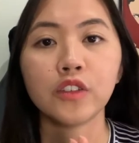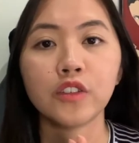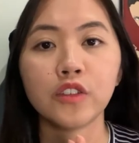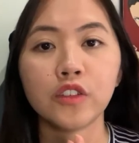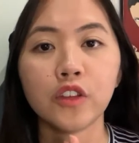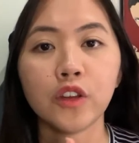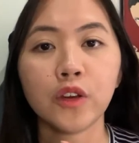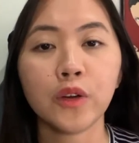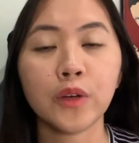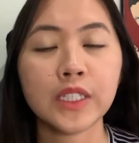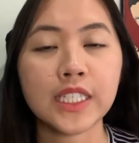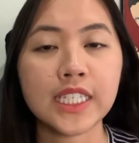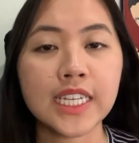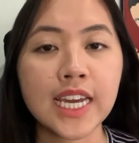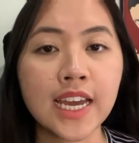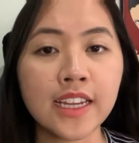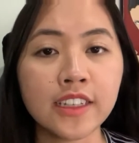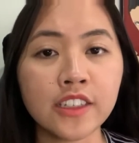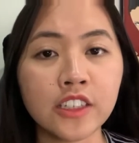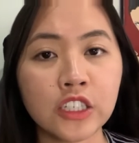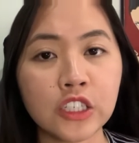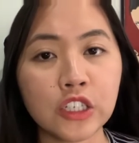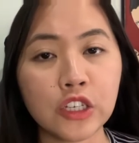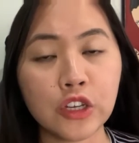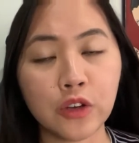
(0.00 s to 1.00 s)
So
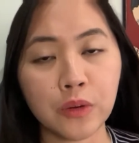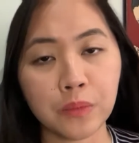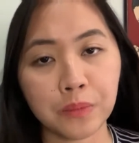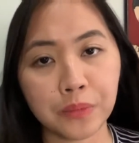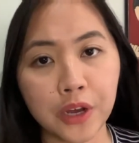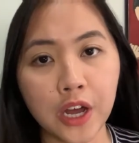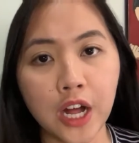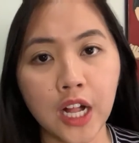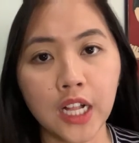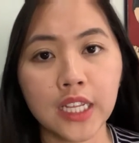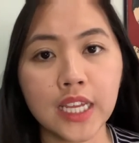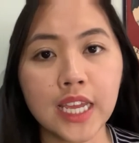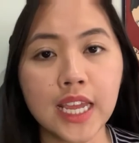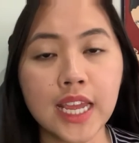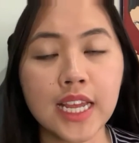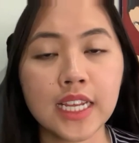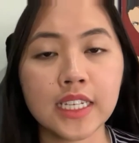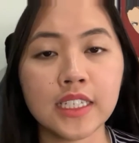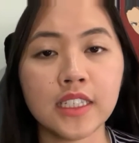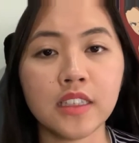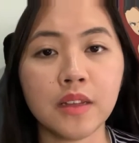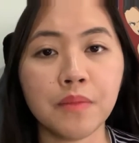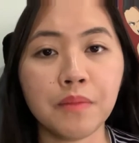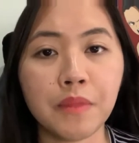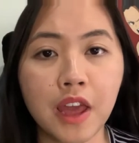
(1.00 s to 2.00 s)
debt snowball
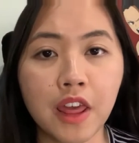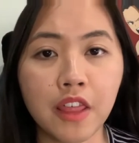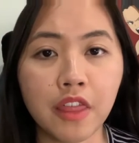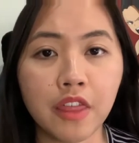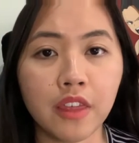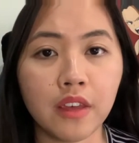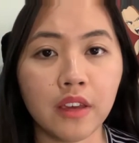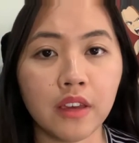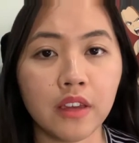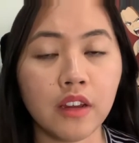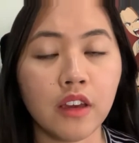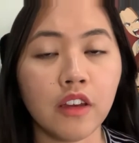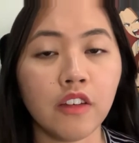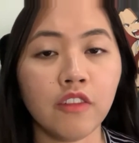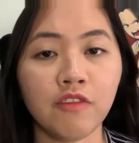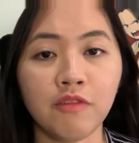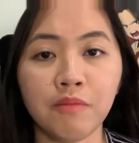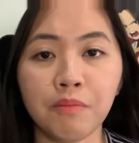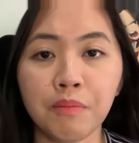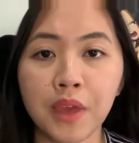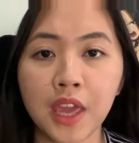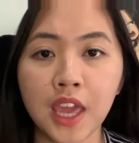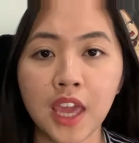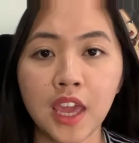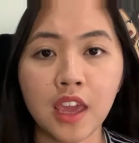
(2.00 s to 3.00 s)
is the method of
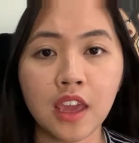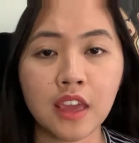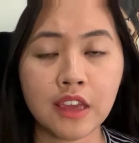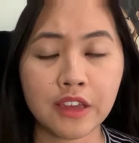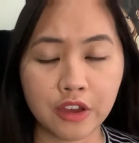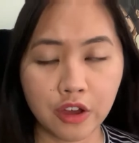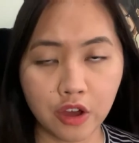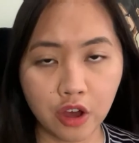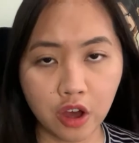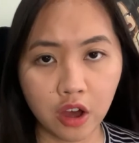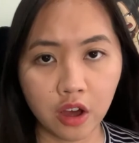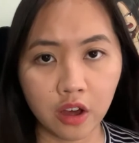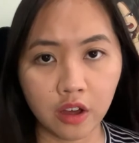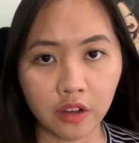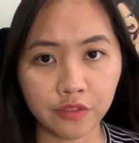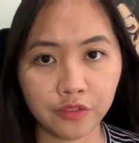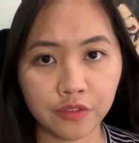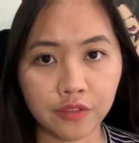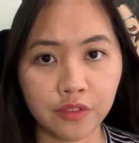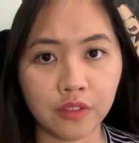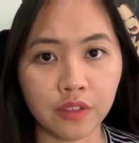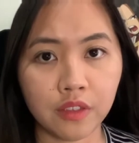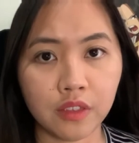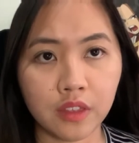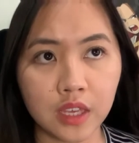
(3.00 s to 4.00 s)
paying
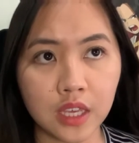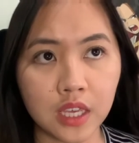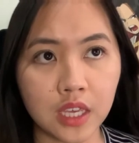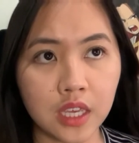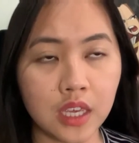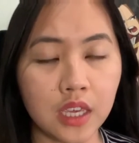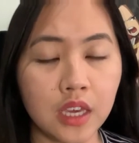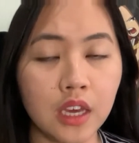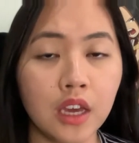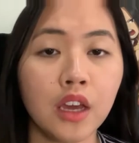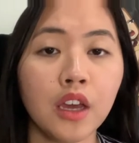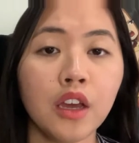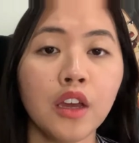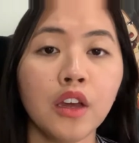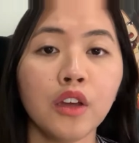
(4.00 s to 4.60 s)
off the